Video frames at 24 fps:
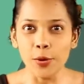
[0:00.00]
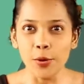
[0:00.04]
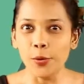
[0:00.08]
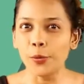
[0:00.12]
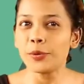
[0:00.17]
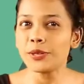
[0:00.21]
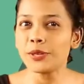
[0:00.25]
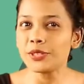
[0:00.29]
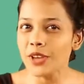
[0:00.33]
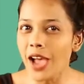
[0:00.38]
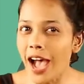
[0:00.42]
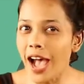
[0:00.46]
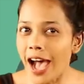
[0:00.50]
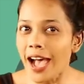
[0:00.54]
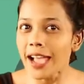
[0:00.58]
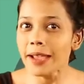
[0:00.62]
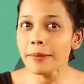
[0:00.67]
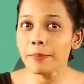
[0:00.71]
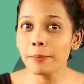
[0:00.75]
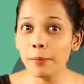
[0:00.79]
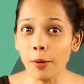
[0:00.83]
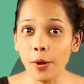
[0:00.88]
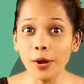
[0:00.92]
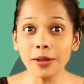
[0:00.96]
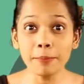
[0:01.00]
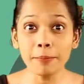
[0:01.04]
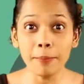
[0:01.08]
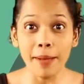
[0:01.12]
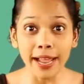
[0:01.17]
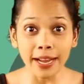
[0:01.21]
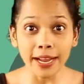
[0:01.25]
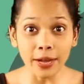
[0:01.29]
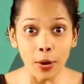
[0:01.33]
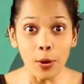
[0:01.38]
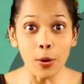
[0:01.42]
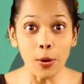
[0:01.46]
which I brought
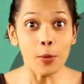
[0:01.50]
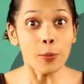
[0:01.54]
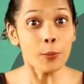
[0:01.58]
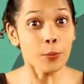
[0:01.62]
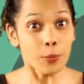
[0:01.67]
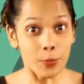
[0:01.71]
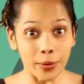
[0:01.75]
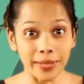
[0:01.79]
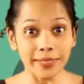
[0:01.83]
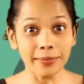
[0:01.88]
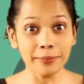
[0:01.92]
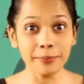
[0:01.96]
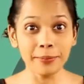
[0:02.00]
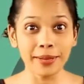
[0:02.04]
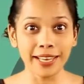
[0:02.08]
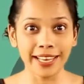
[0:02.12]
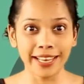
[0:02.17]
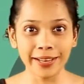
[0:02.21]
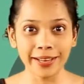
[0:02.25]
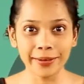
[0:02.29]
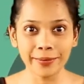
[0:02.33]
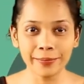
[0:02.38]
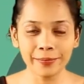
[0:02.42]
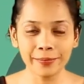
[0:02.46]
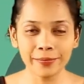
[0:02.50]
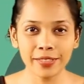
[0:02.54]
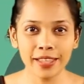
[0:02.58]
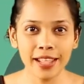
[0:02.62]
back home with me.